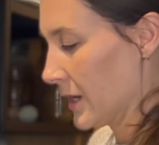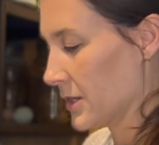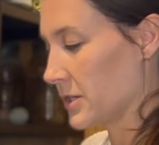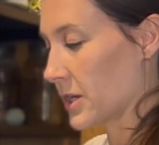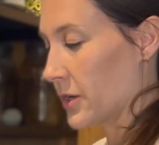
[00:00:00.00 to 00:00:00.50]

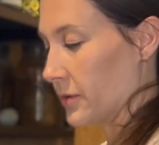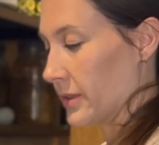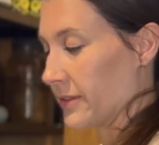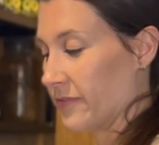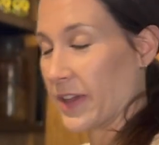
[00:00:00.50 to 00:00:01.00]
So
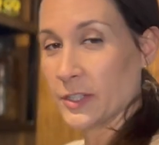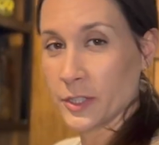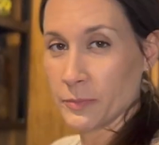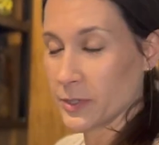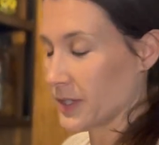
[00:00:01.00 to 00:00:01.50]
the
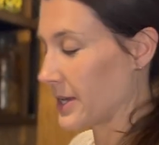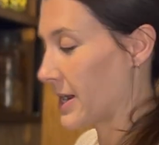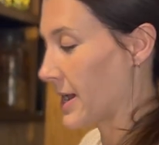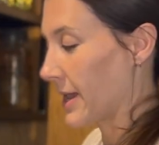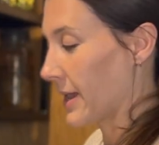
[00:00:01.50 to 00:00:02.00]
vegetables that
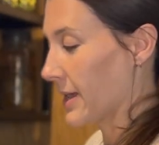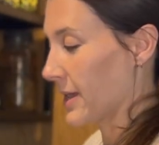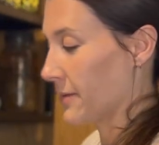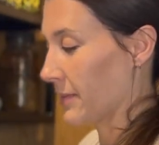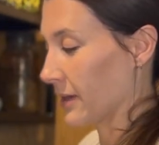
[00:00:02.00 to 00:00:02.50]
I
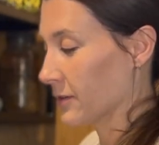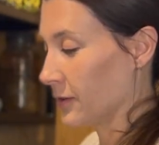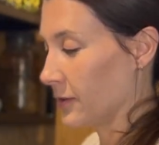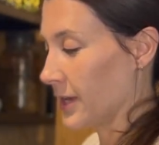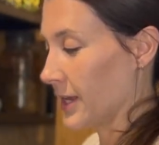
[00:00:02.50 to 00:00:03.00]
am
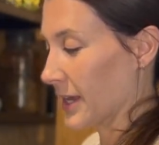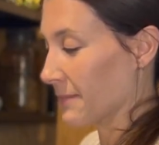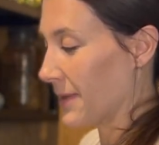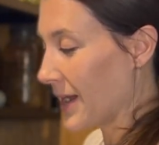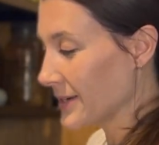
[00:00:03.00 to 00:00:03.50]
including in
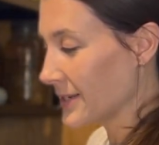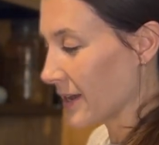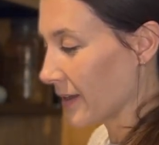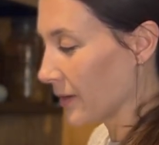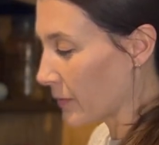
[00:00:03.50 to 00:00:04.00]
my
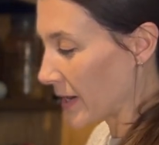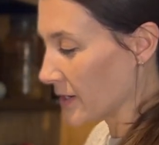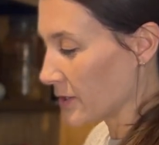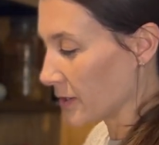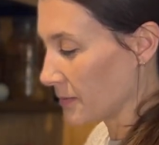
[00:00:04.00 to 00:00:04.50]
Italian wedding
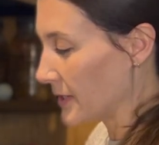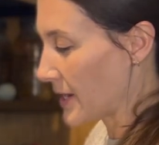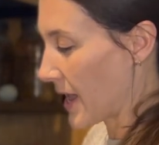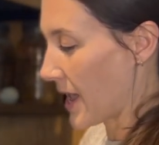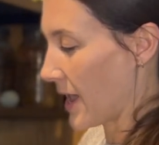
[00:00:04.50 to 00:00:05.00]
soup
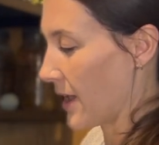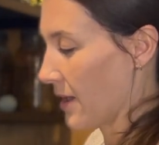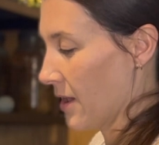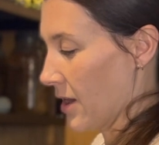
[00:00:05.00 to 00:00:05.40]
today